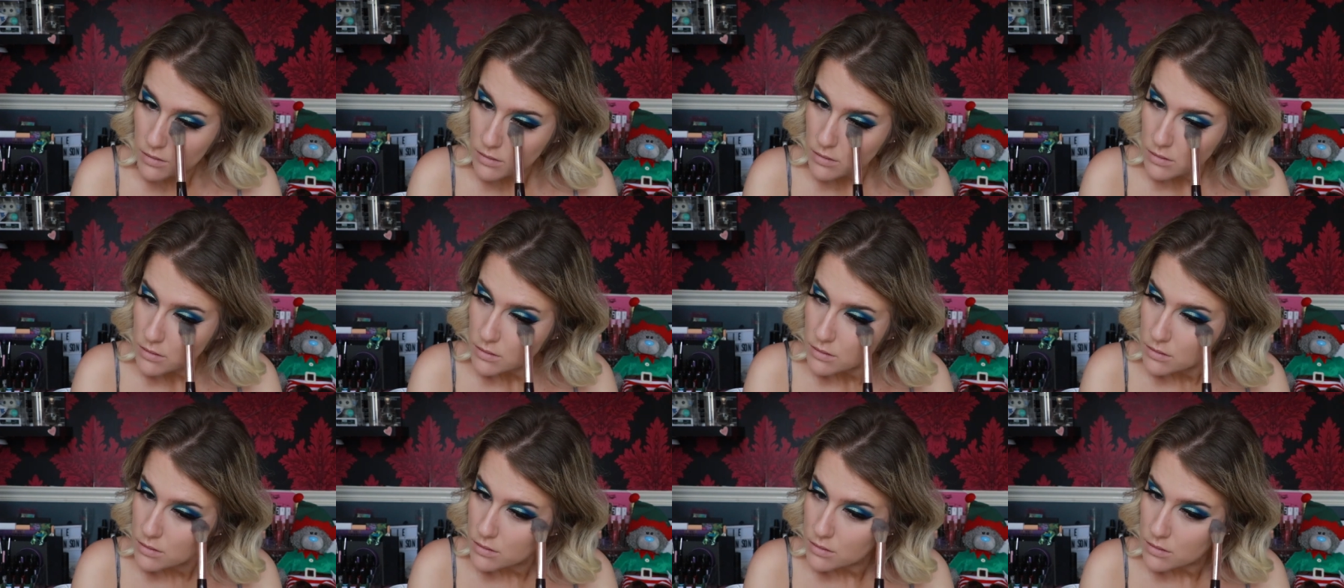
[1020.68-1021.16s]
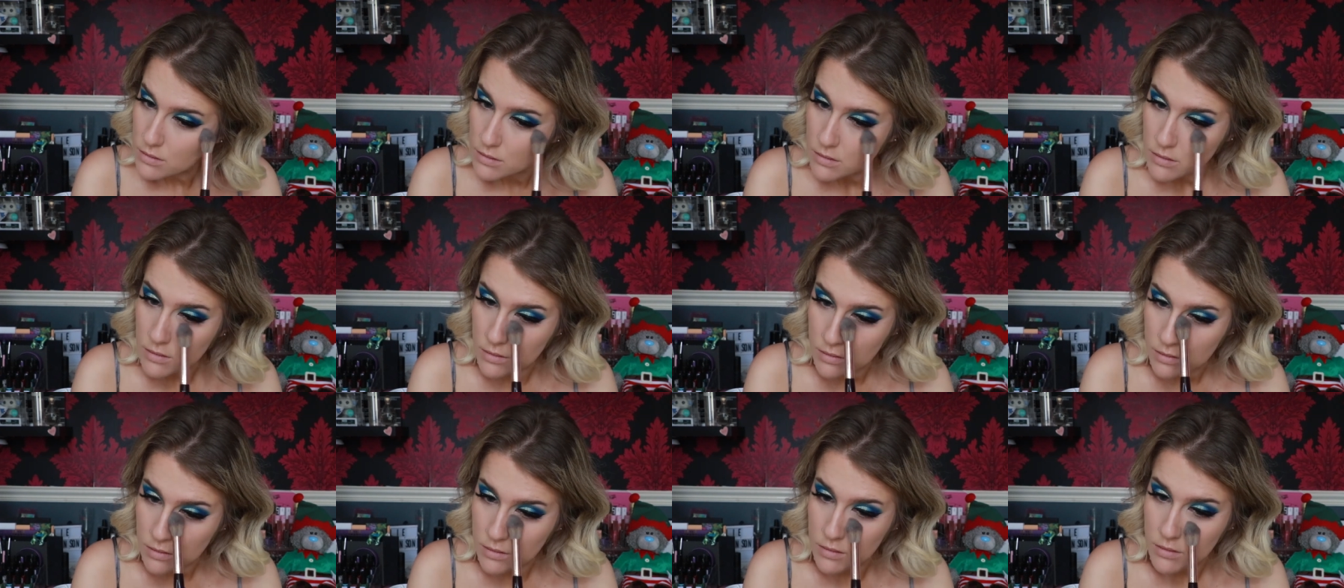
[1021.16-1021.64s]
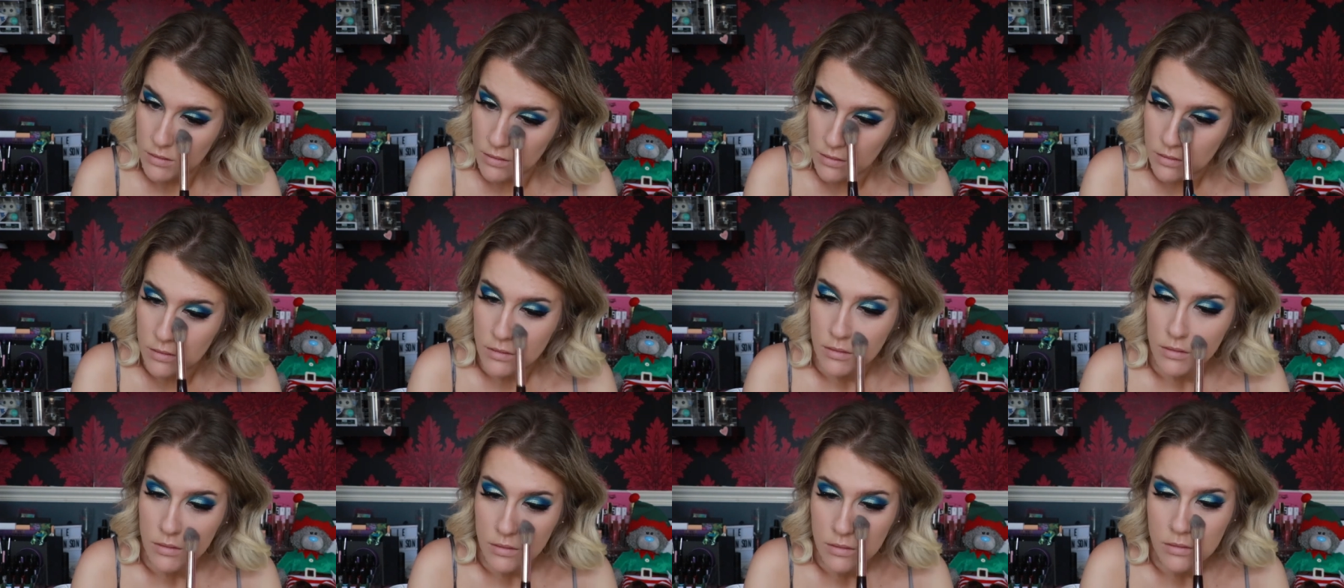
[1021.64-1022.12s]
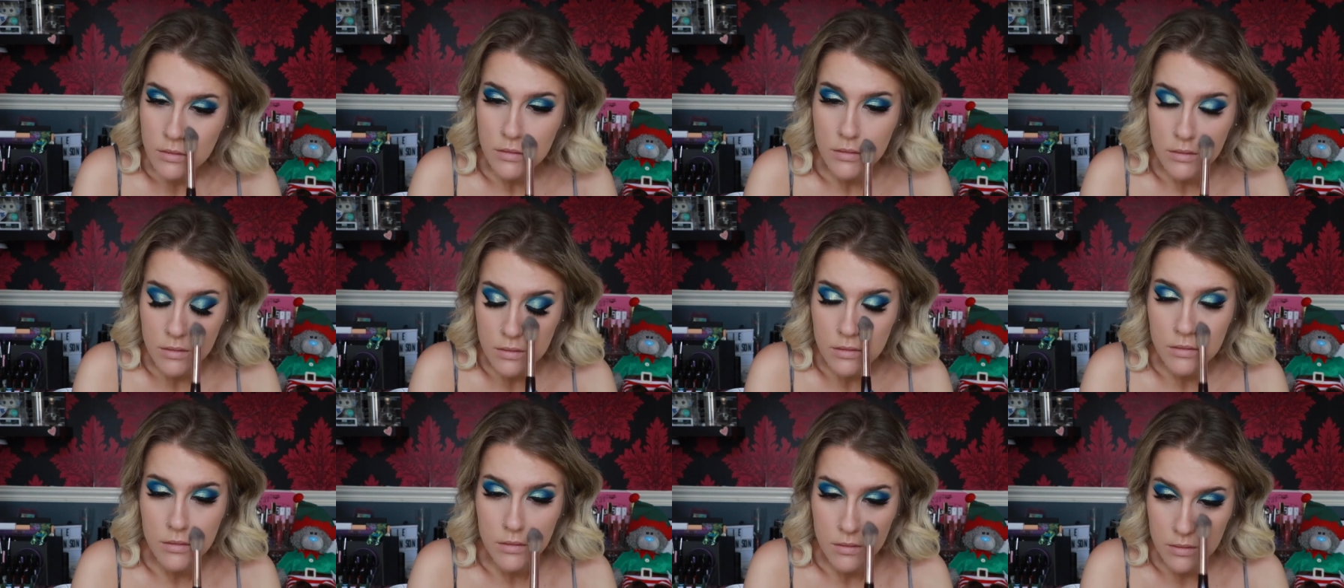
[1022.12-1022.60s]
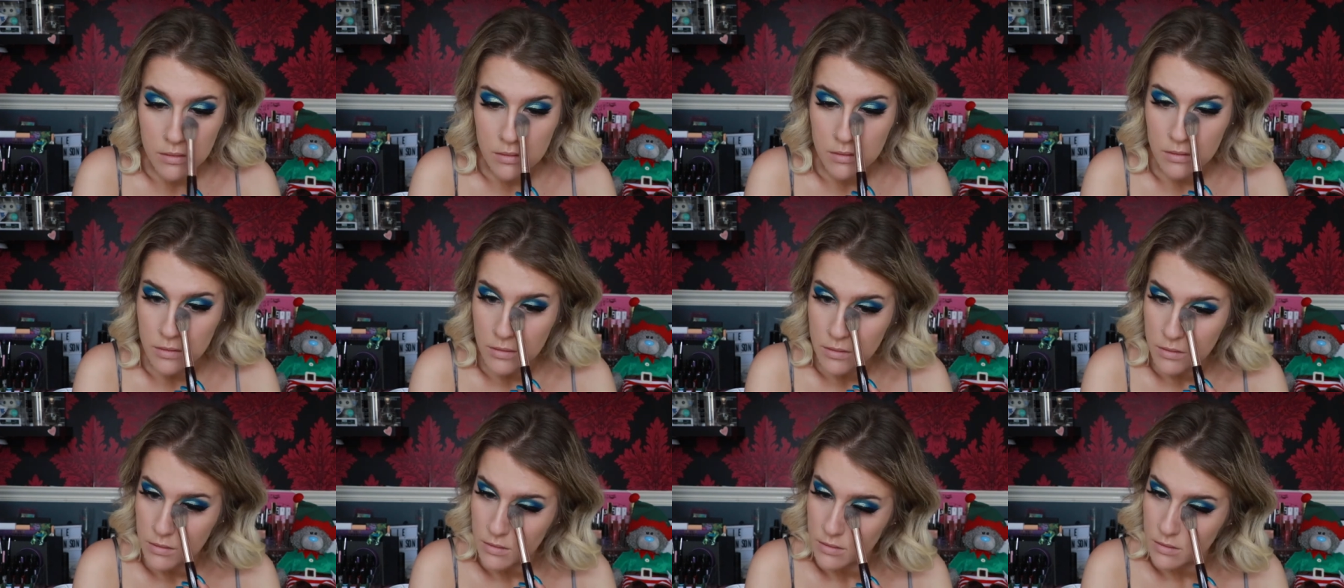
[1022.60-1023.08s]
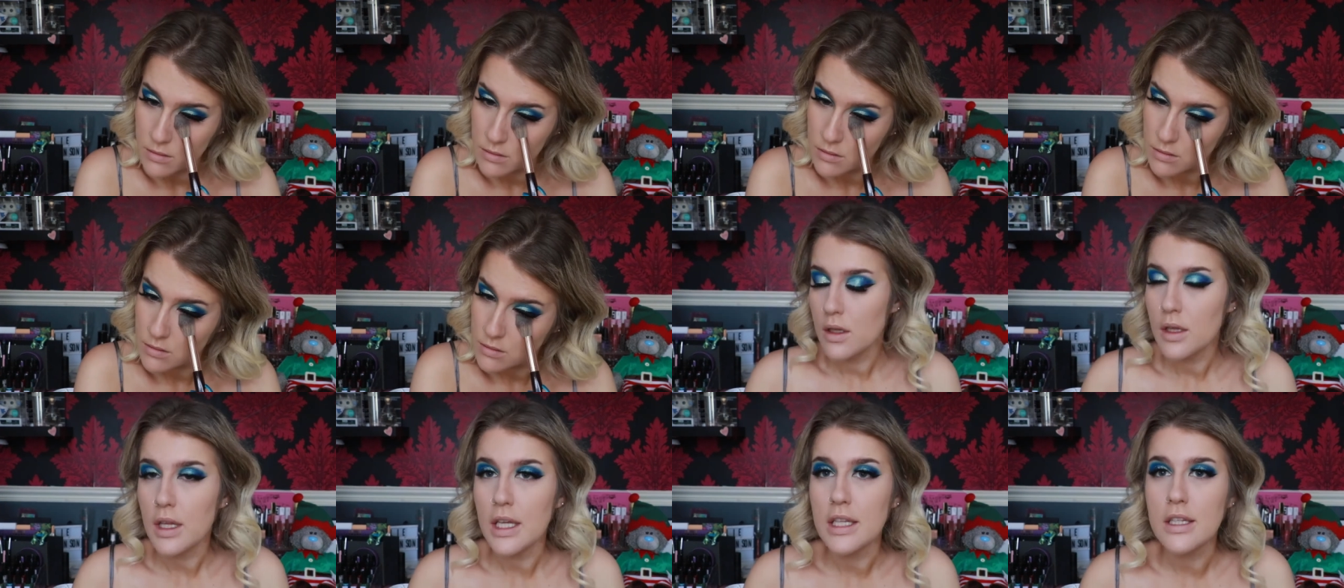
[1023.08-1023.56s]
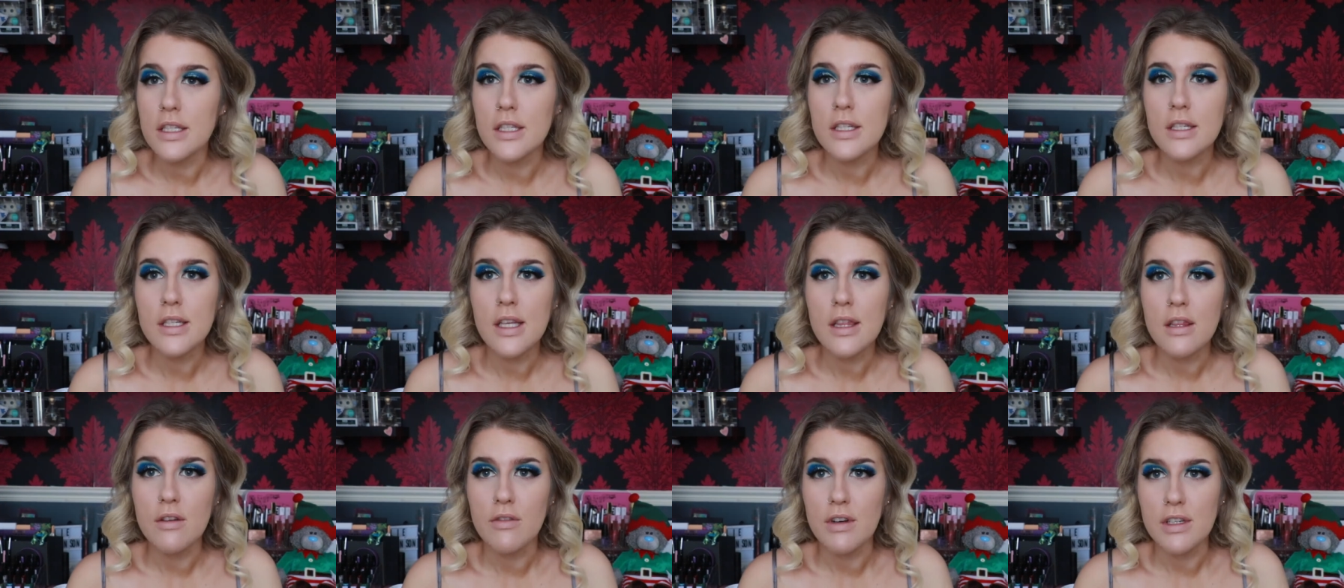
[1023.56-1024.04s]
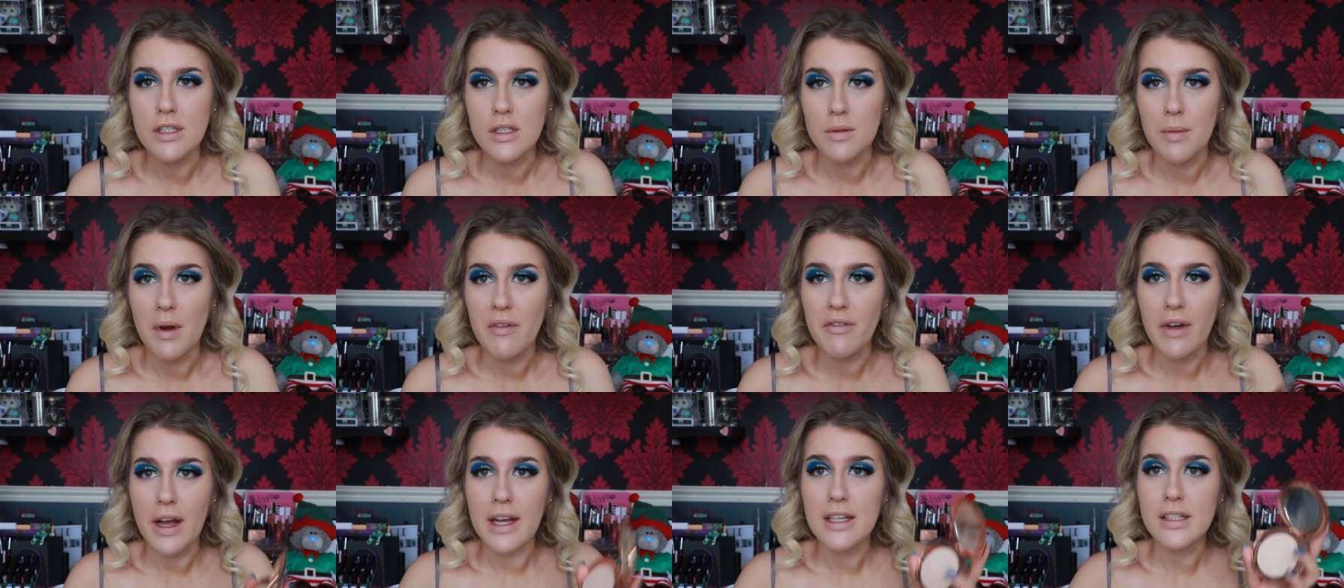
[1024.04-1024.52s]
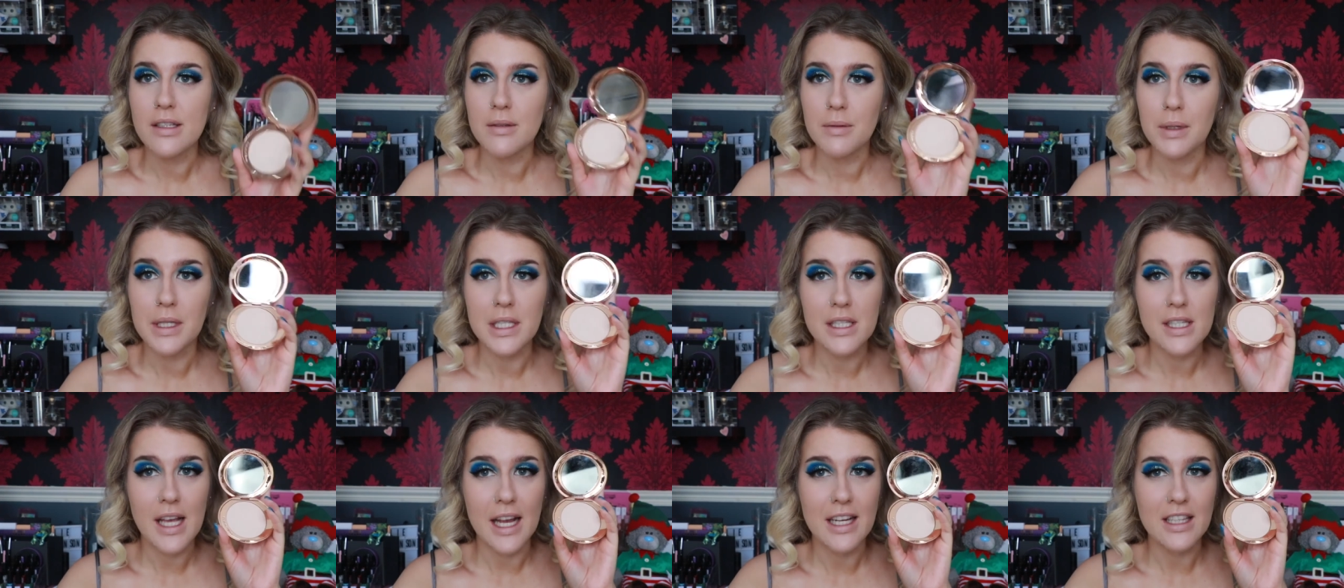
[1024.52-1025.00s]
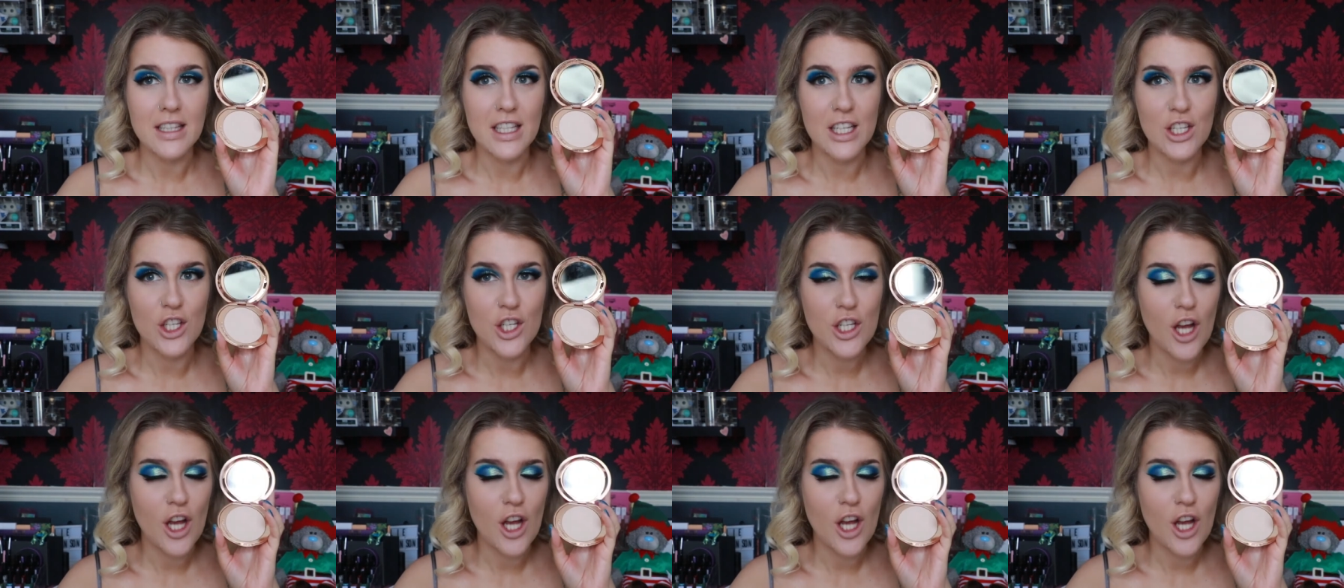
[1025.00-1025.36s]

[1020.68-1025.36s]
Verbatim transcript: Put this underneath the eyes. Then to set the rest of my face, I'm going to take the